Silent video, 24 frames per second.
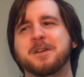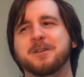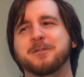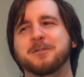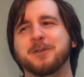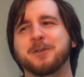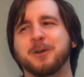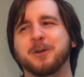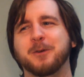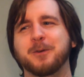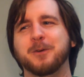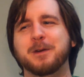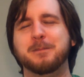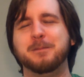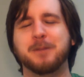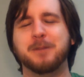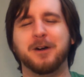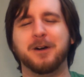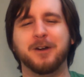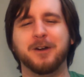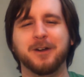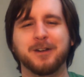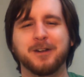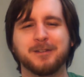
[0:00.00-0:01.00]
For
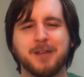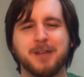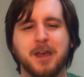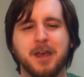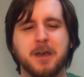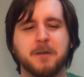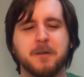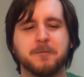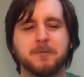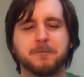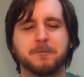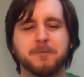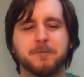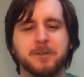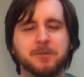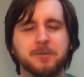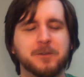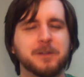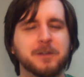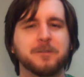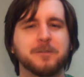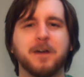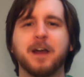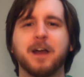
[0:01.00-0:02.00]
Grimheart,
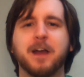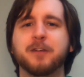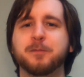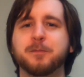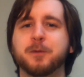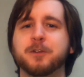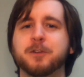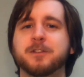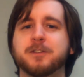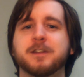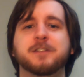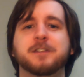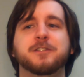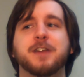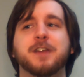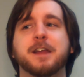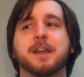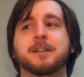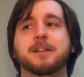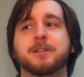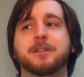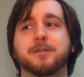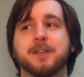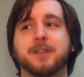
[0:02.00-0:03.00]
55%
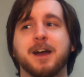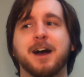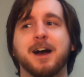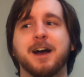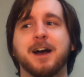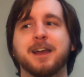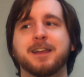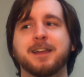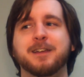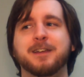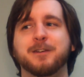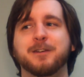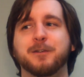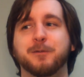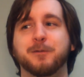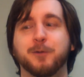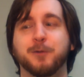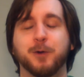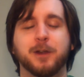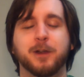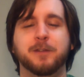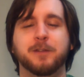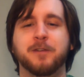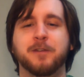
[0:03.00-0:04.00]
chance of dying,
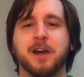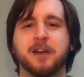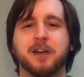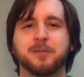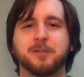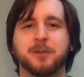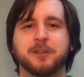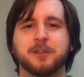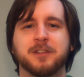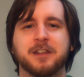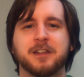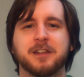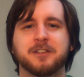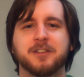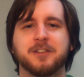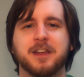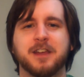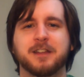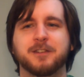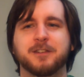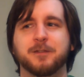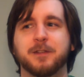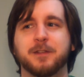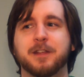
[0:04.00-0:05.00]
45%
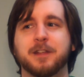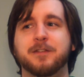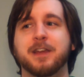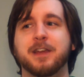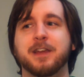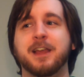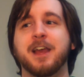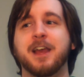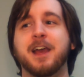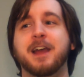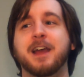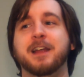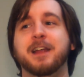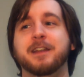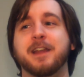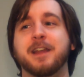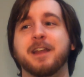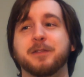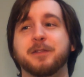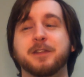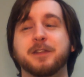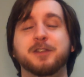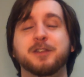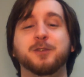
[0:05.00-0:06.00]
chance of living.
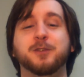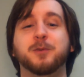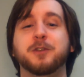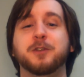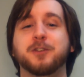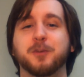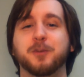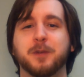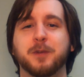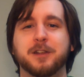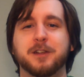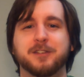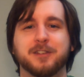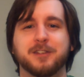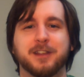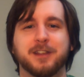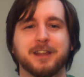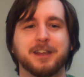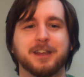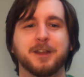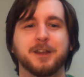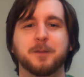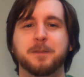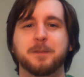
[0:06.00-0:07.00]
Now, this was
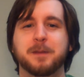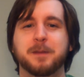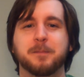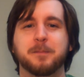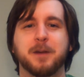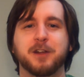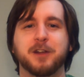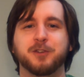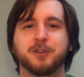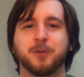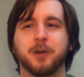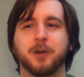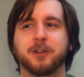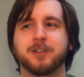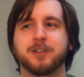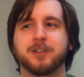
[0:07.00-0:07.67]
originally going to be much worse.